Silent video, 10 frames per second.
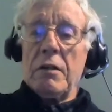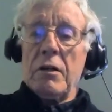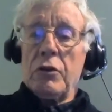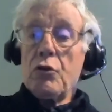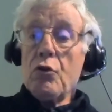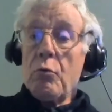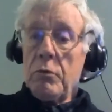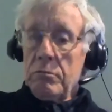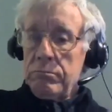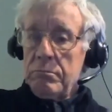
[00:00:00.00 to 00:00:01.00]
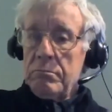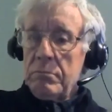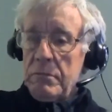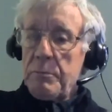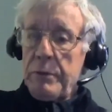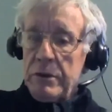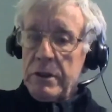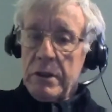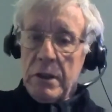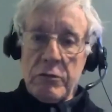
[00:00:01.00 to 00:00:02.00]
normal
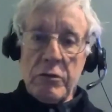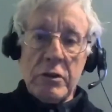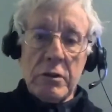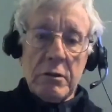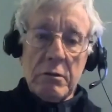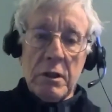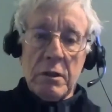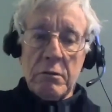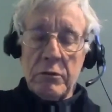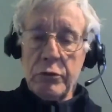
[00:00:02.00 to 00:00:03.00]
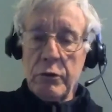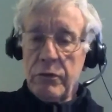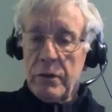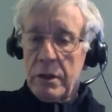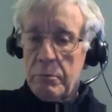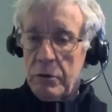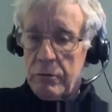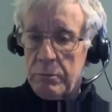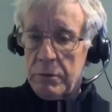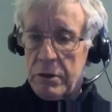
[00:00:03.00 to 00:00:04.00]
apprentice electrician, and swiftly they
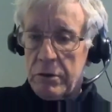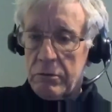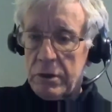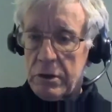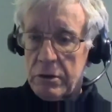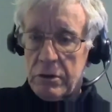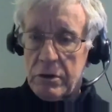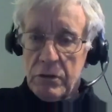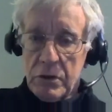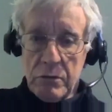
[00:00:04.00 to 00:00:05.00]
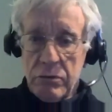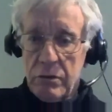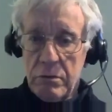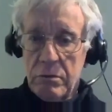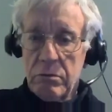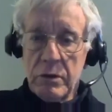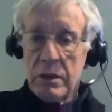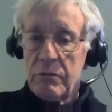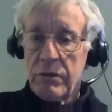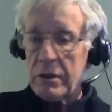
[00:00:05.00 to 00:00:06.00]
moved him into the research division for the
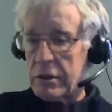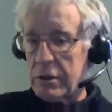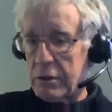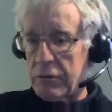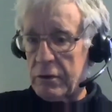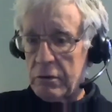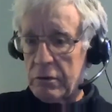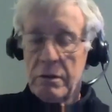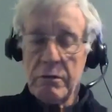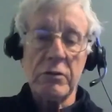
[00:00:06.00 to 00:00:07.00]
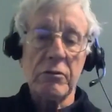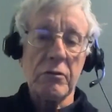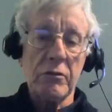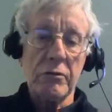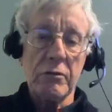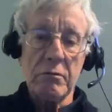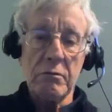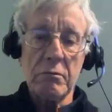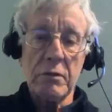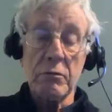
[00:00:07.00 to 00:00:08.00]
heat fluxes for nuclear engines. And
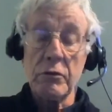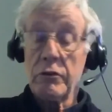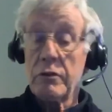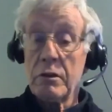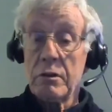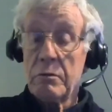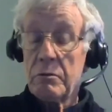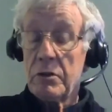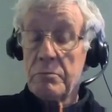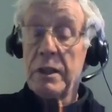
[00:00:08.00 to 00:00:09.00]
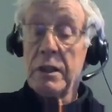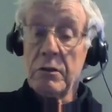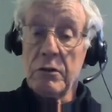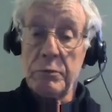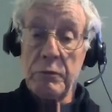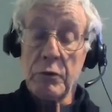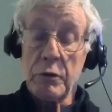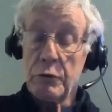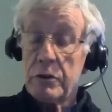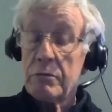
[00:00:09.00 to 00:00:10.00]
it wasn't many years before he
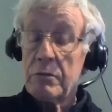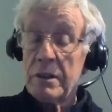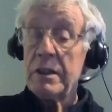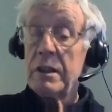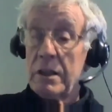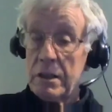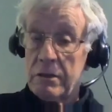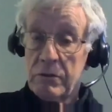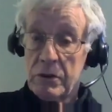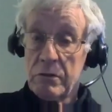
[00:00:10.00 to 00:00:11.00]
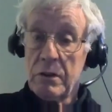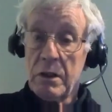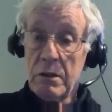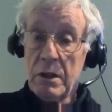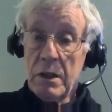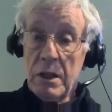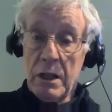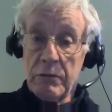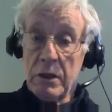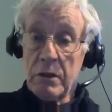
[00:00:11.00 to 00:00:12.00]
was leading that division,
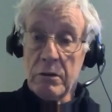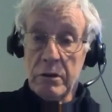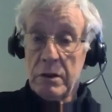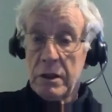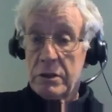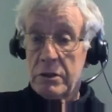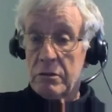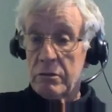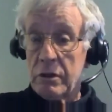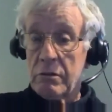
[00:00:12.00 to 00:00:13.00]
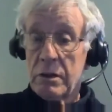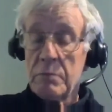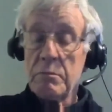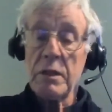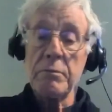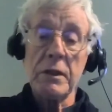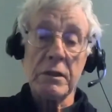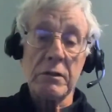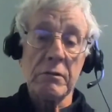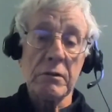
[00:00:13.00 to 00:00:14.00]
having got an external degree in
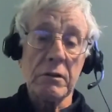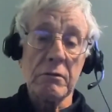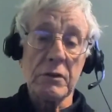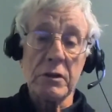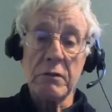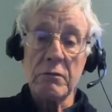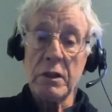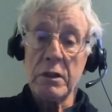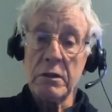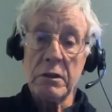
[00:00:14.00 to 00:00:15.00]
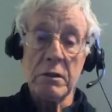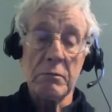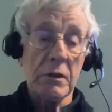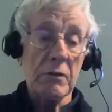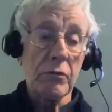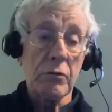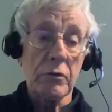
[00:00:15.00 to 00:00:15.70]
mathematics from the University of London in about 4